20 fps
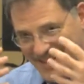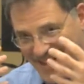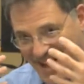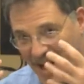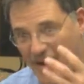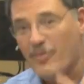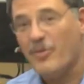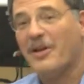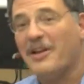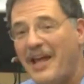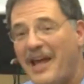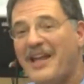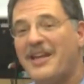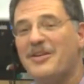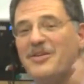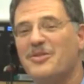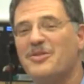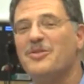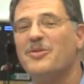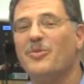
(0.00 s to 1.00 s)

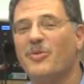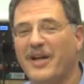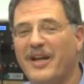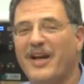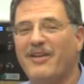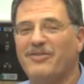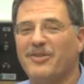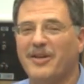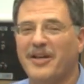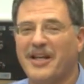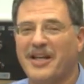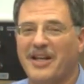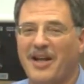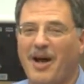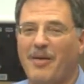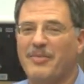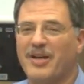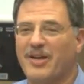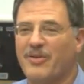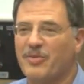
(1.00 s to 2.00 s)
unrelated to whatever
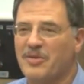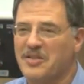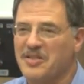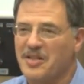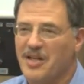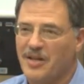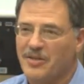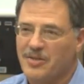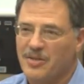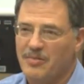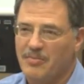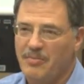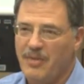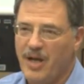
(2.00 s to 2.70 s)
economic recession